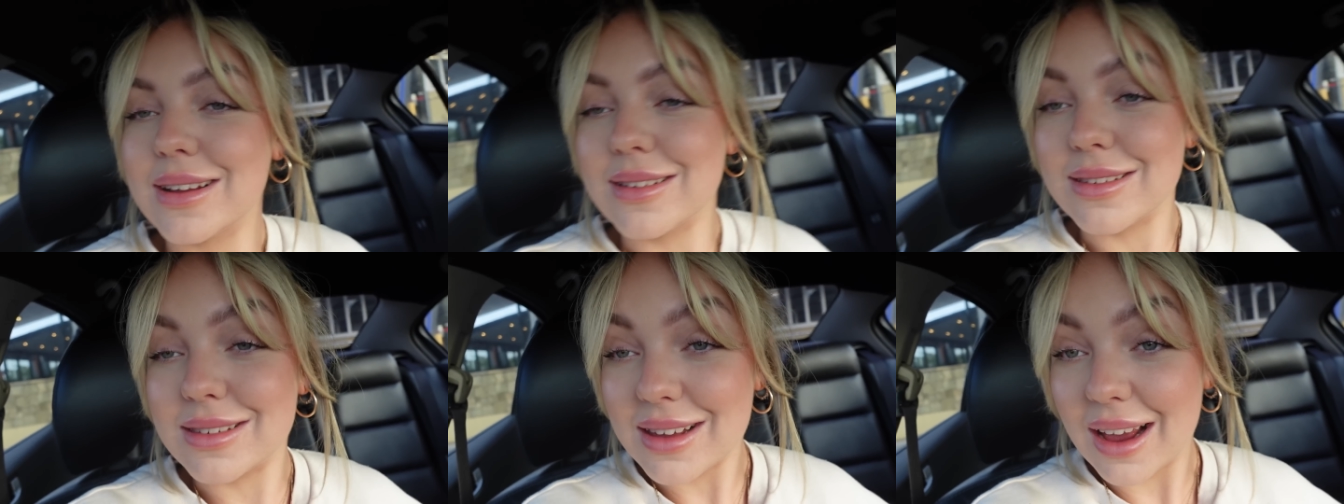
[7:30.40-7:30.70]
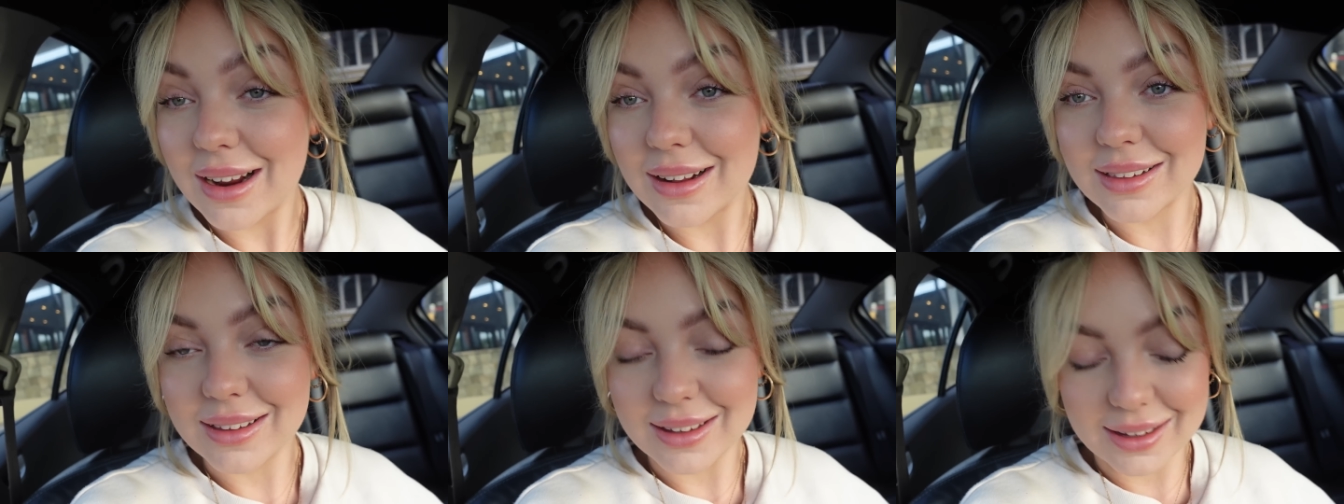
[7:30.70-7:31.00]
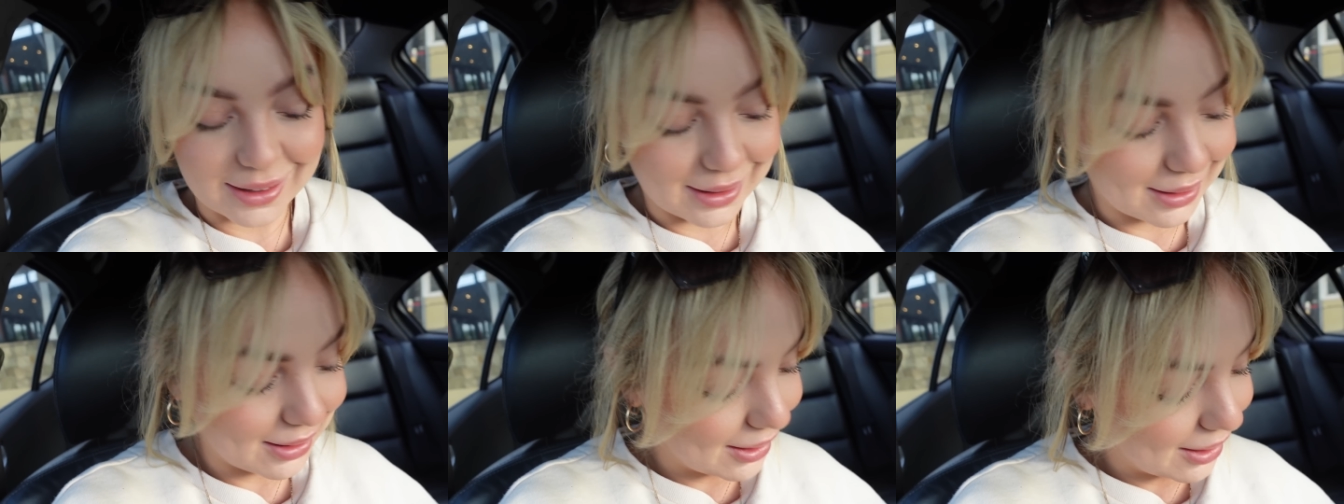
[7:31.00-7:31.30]

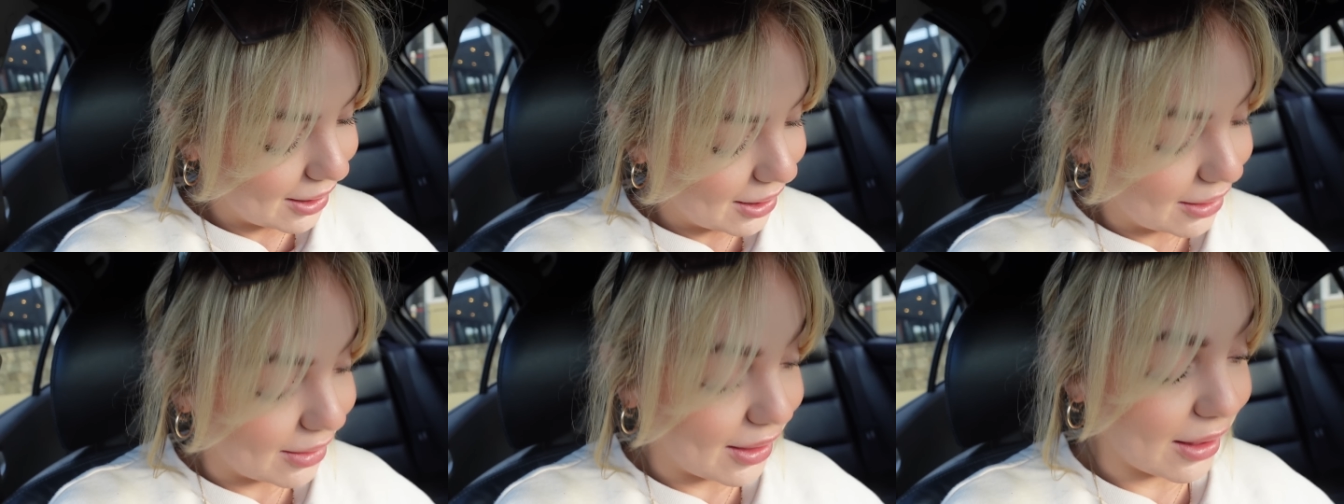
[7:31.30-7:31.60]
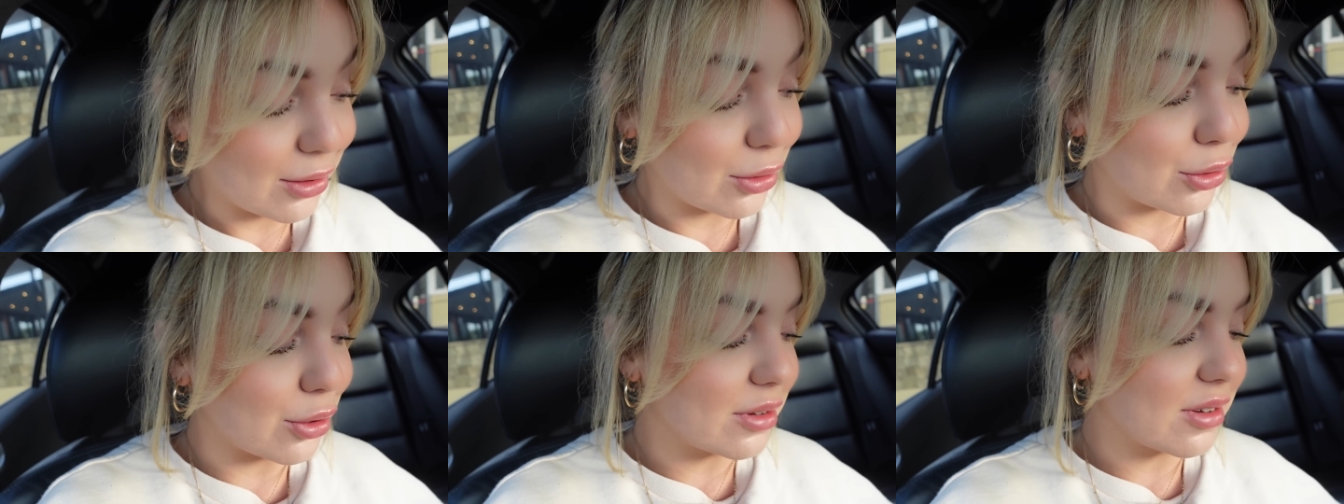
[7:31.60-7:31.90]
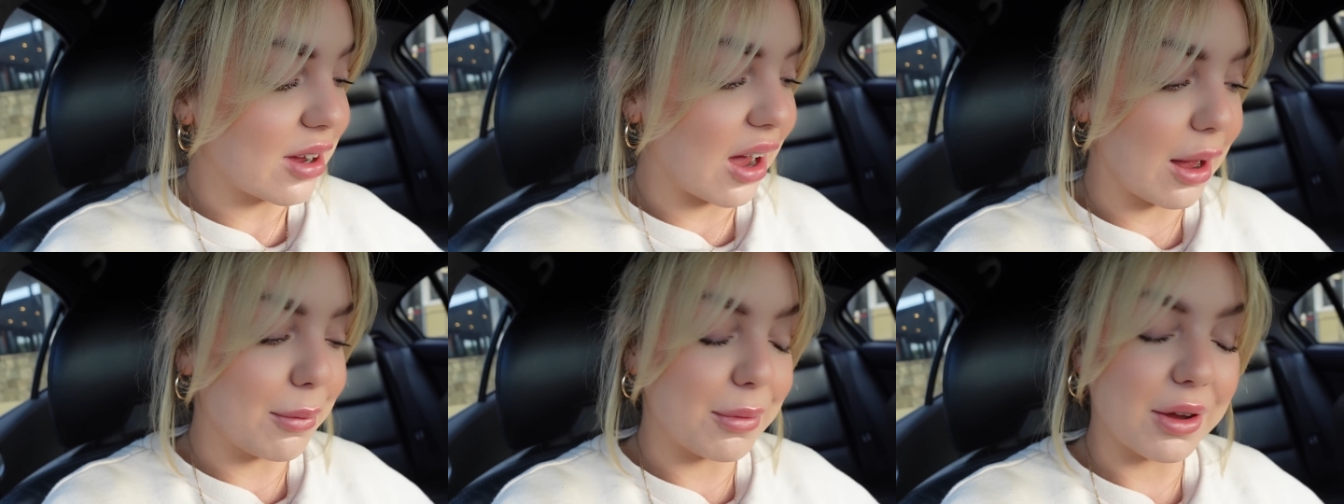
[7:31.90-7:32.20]
exactly. That's good
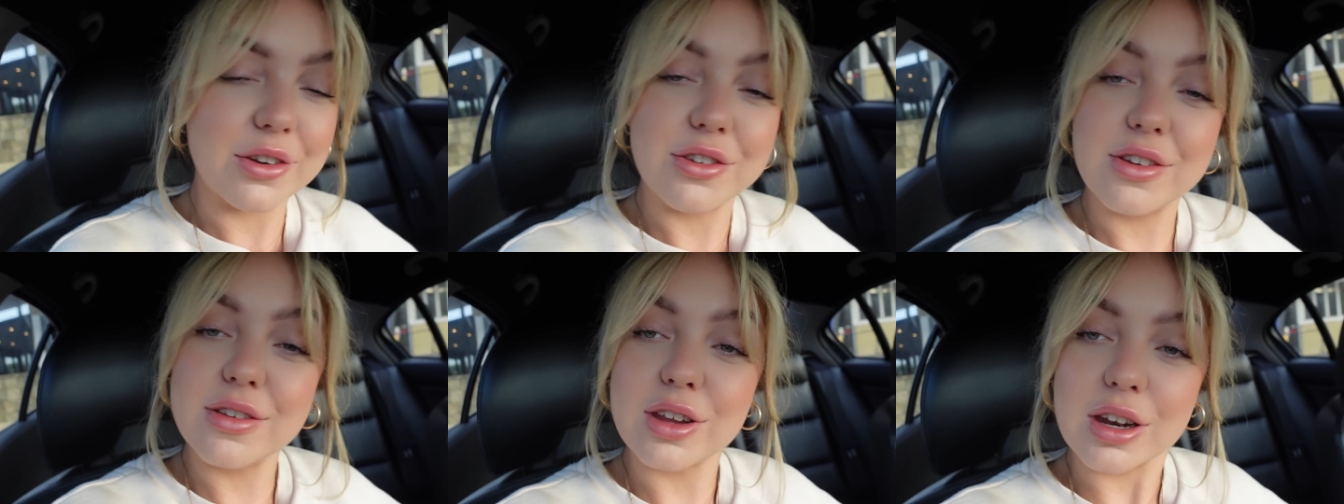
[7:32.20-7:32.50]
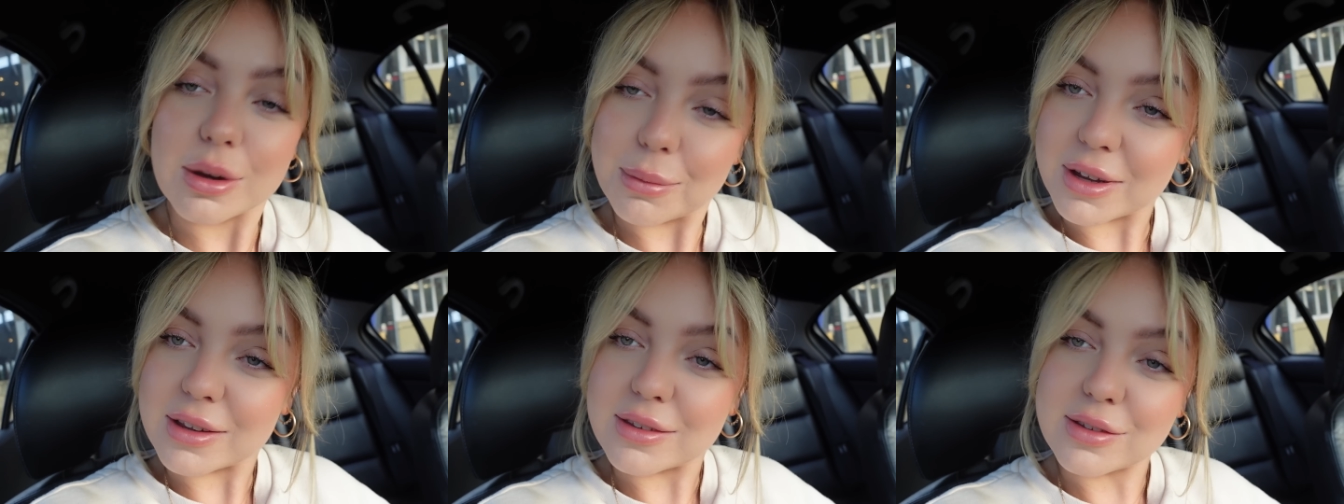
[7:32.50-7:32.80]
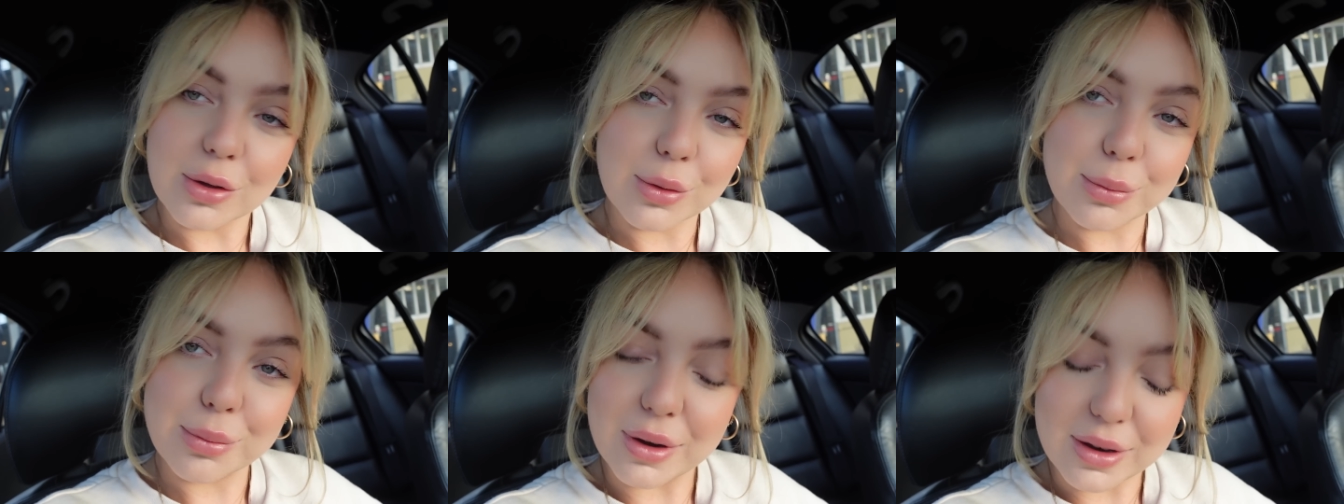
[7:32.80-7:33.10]
timing. She's going to be
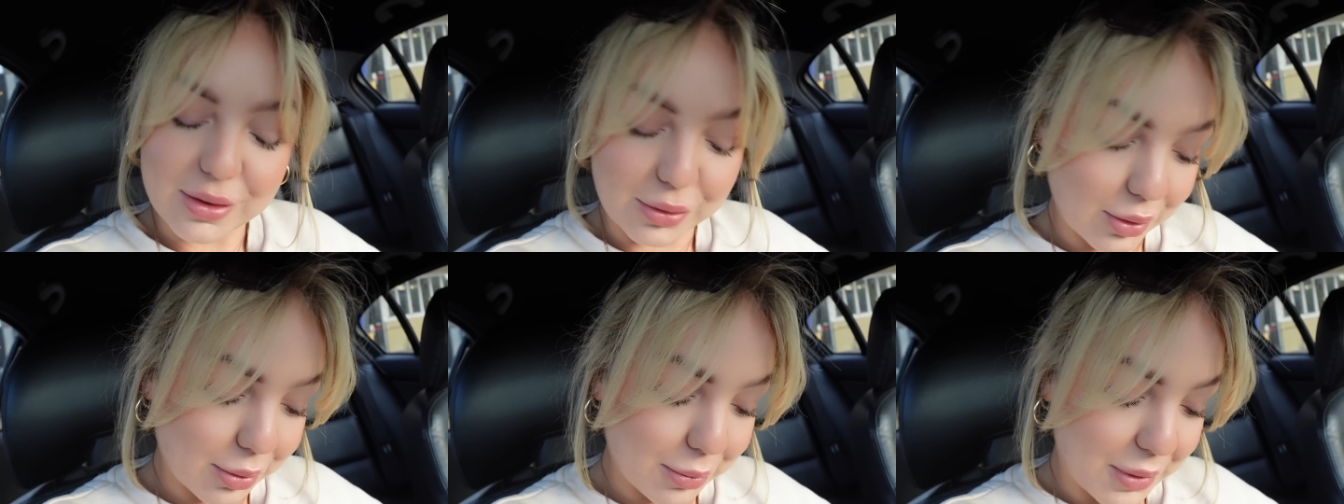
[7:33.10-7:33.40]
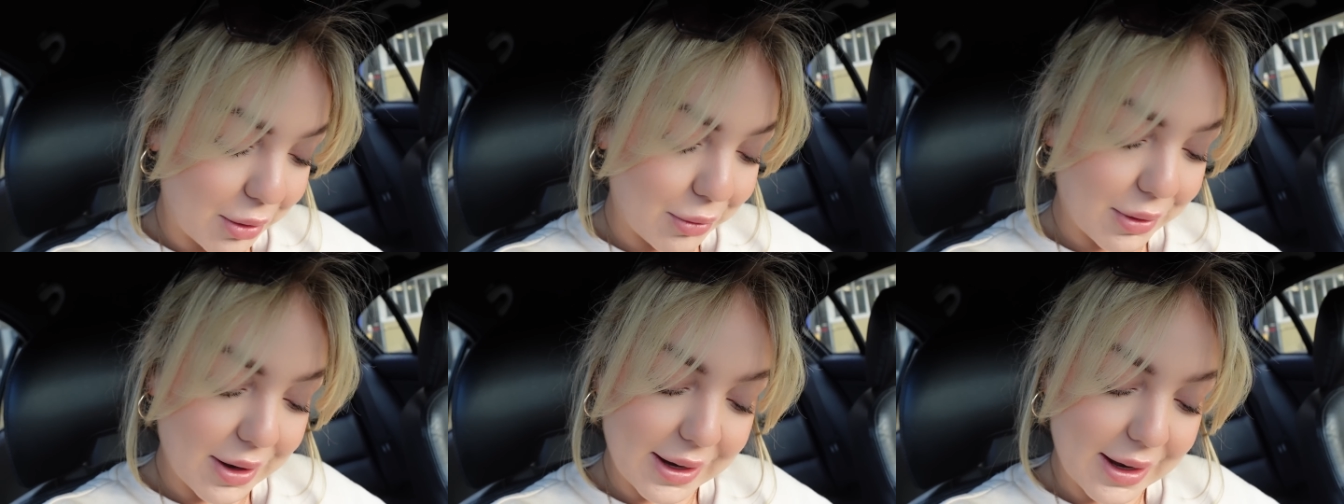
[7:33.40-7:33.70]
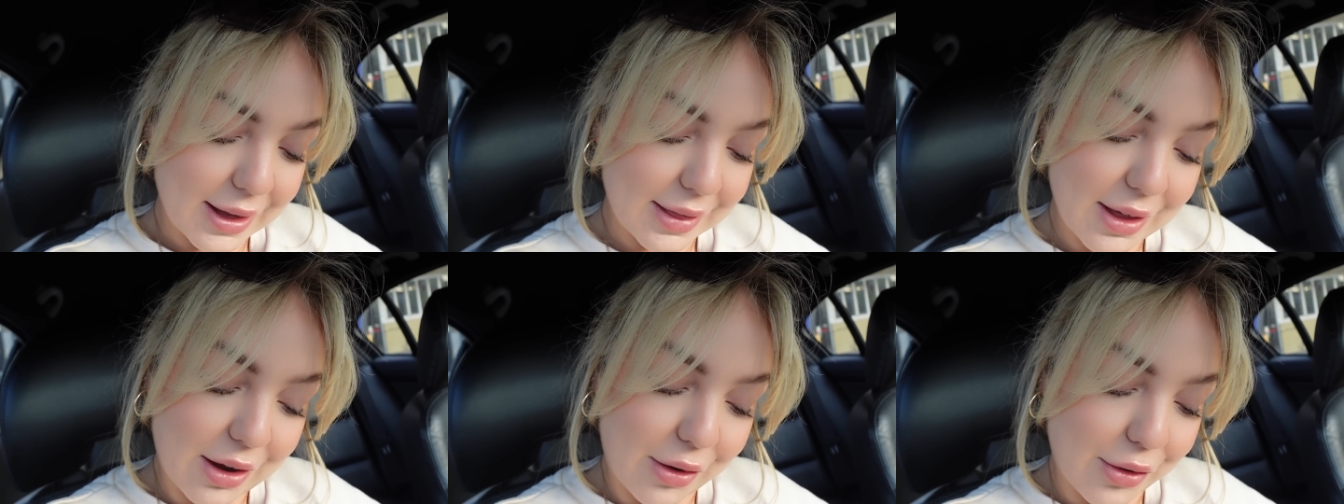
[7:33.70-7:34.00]
so impressed with me when I
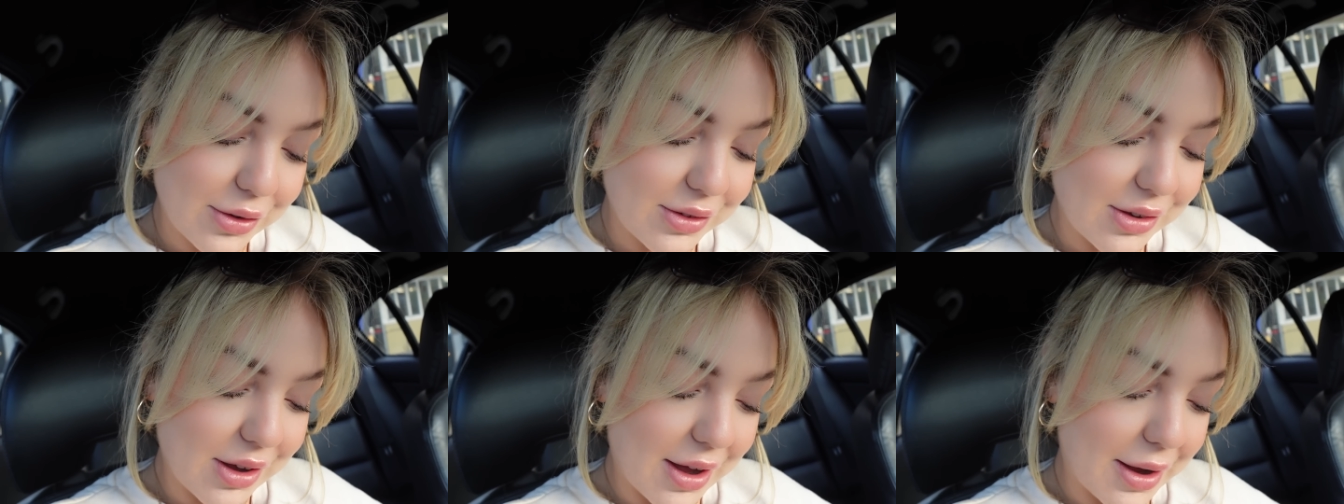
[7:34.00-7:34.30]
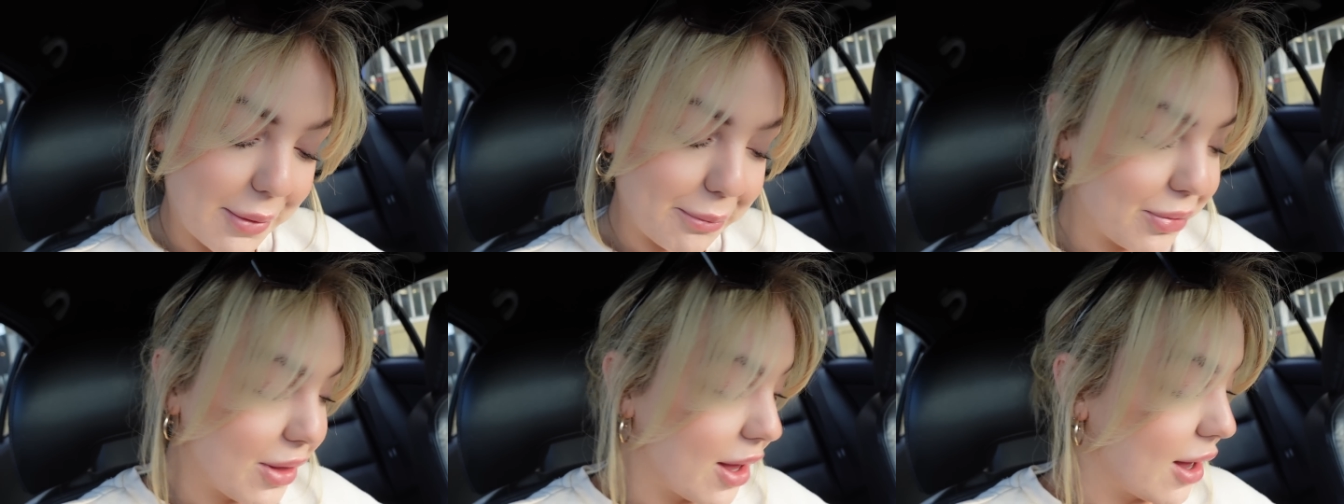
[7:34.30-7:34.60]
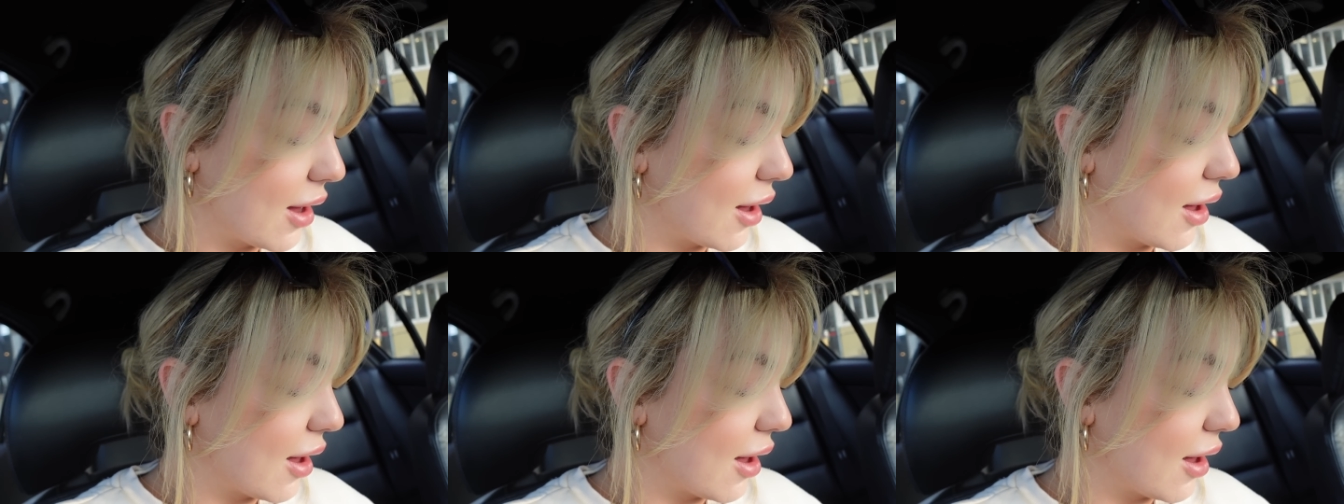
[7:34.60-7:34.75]
get there on time.